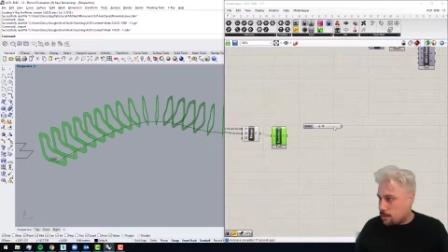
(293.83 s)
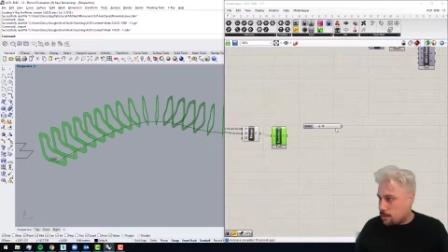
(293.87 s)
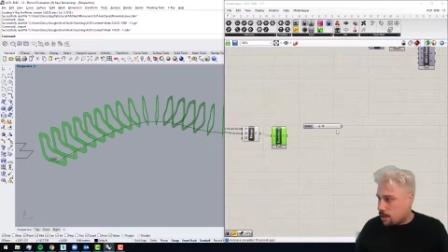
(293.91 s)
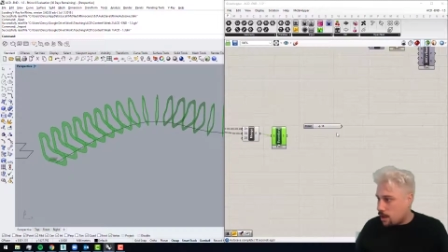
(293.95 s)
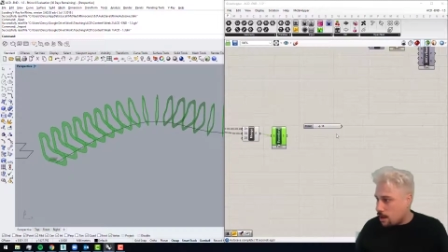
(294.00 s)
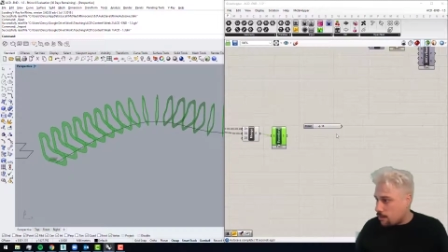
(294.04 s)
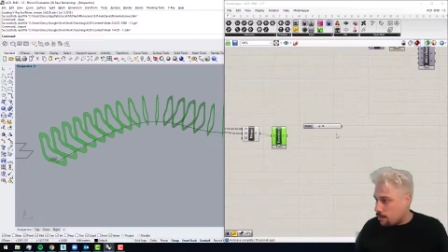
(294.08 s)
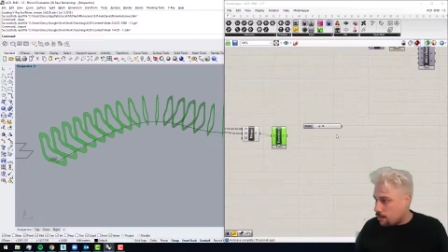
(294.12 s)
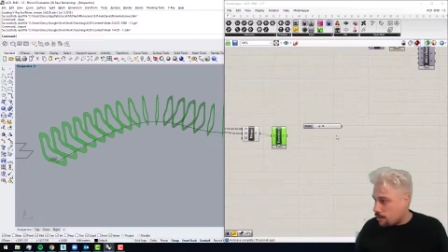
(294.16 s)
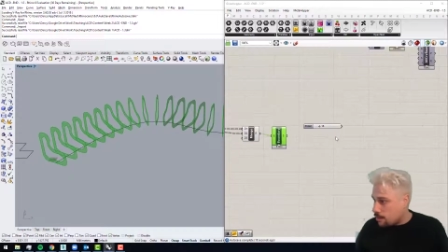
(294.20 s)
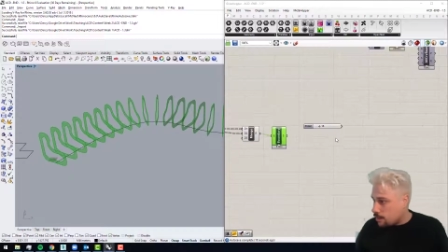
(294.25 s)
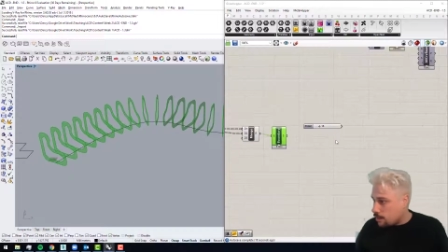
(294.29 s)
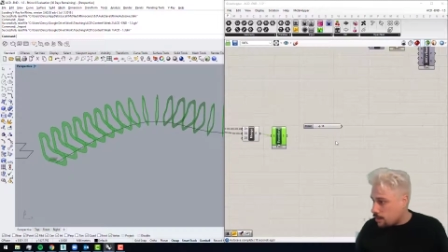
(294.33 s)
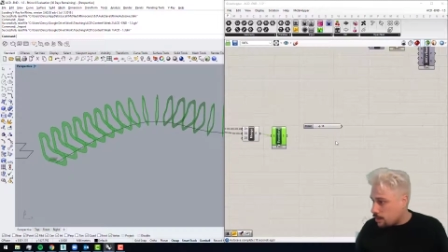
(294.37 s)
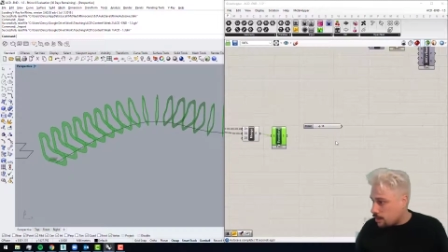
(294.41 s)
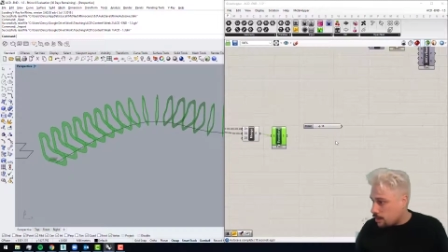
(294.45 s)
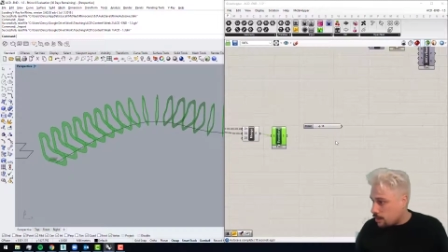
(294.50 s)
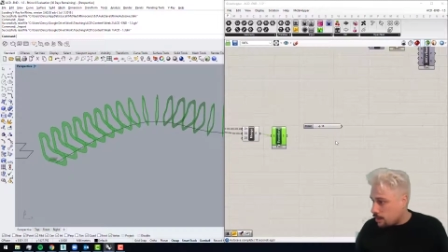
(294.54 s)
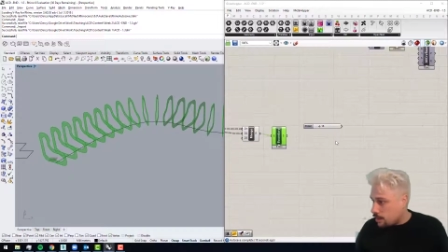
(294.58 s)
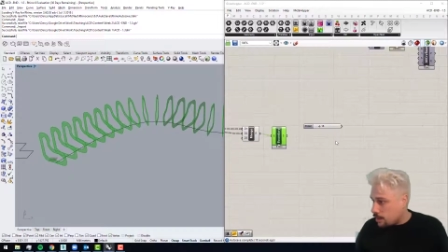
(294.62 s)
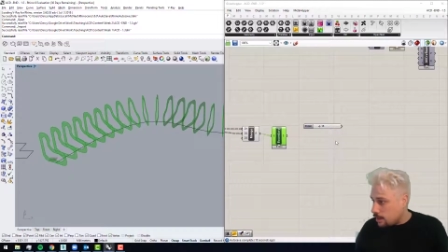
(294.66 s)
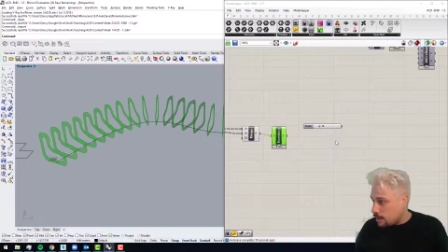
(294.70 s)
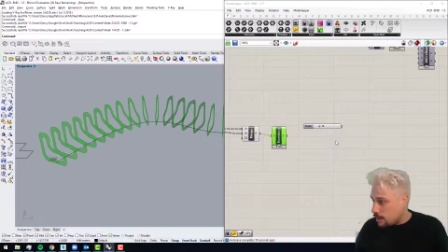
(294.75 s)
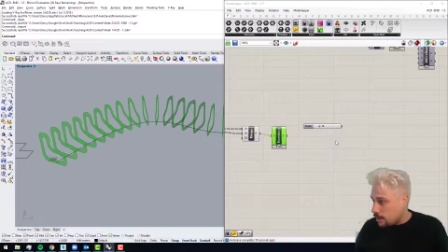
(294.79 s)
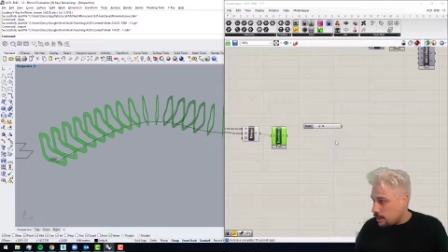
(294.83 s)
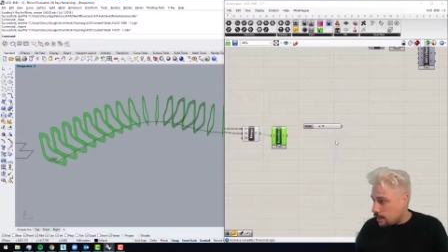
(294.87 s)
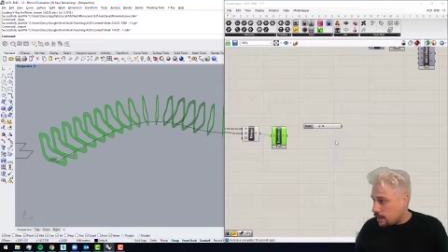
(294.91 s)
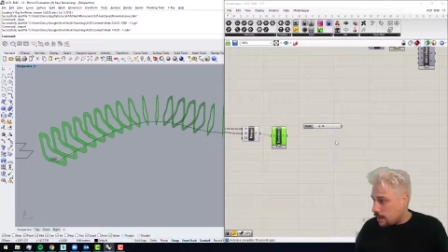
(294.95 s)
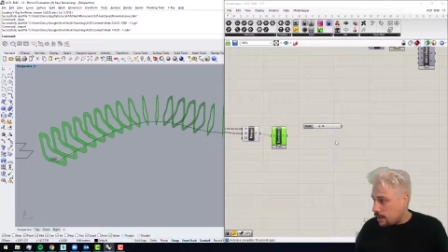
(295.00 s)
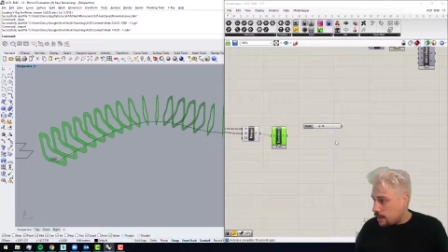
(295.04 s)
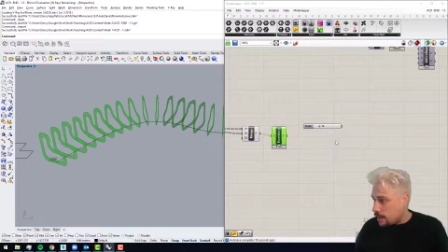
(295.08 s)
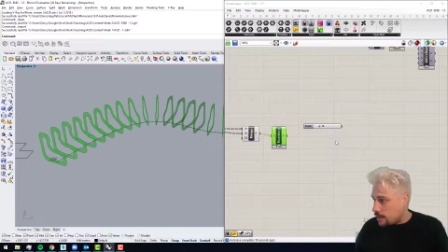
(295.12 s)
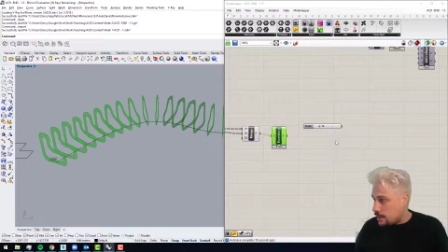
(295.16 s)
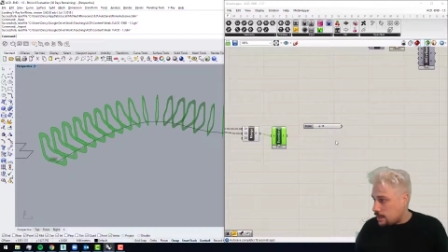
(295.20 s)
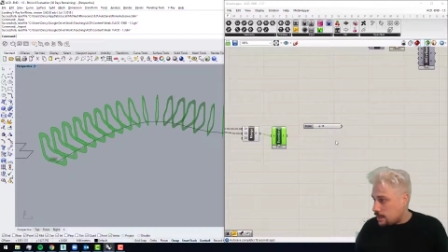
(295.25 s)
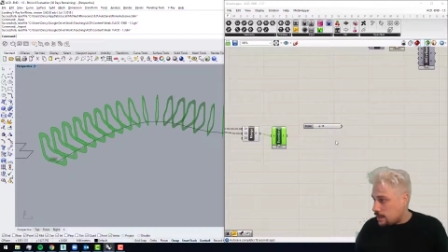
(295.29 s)
plywood,
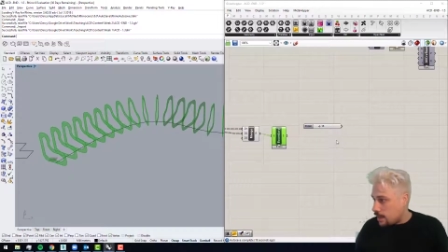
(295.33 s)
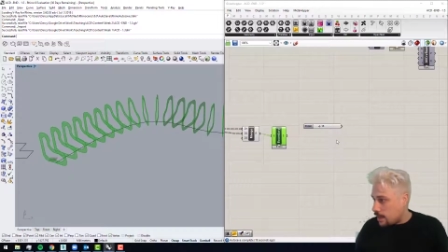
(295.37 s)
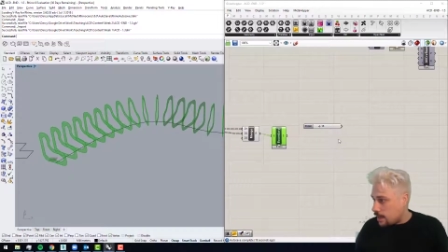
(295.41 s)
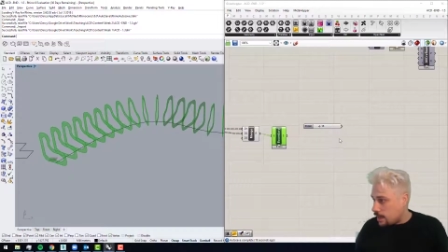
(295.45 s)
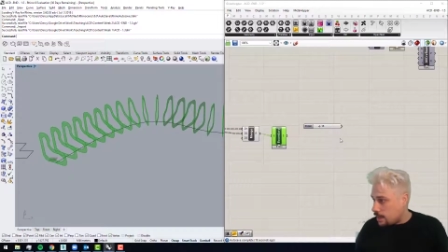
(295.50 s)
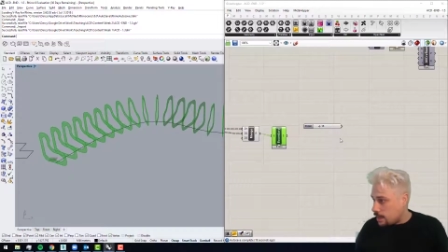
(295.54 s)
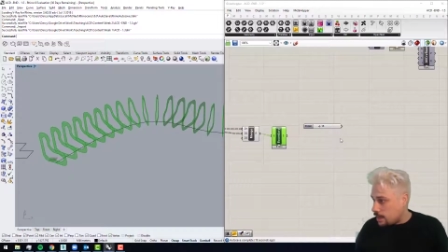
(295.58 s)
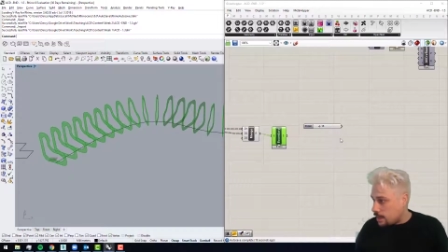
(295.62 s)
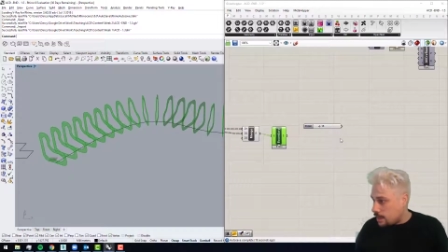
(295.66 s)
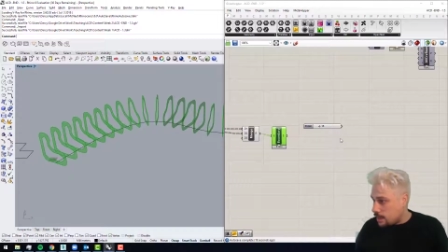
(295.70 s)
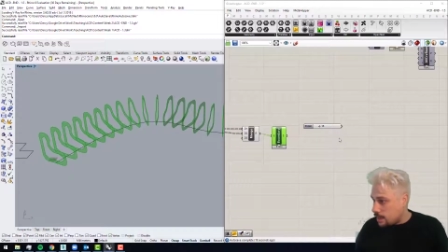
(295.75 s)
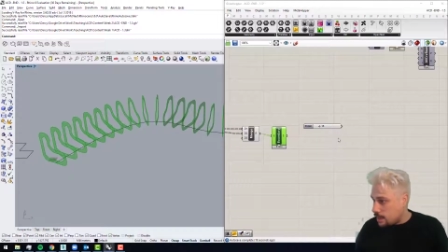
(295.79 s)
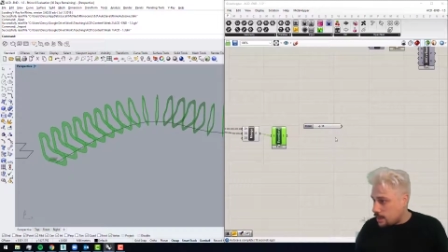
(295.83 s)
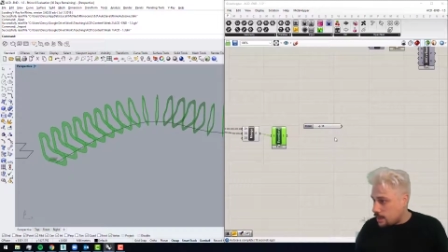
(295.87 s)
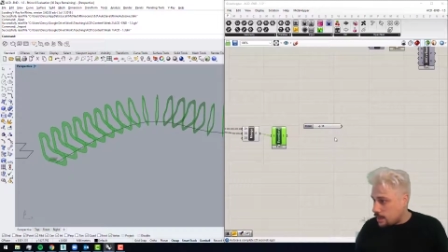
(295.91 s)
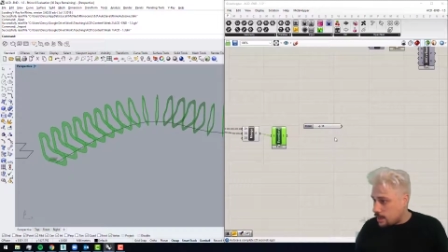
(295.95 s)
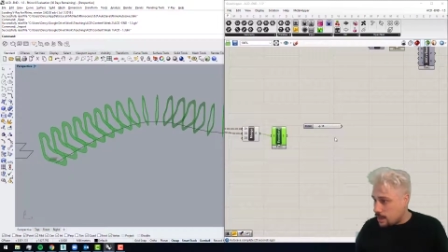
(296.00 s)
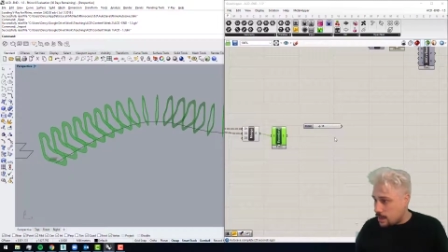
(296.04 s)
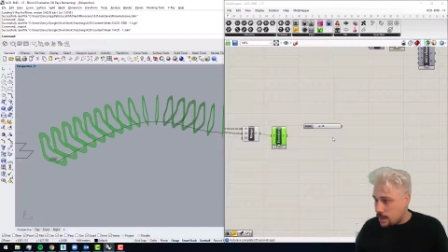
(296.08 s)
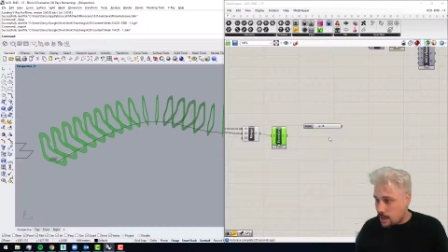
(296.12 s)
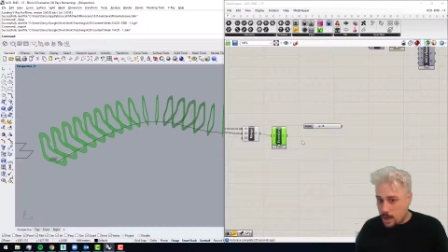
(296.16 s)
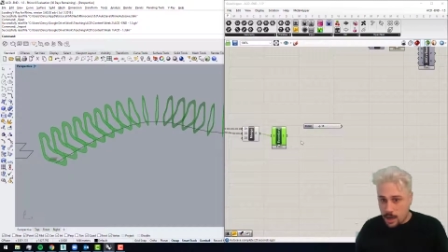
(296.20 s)
hence the 18.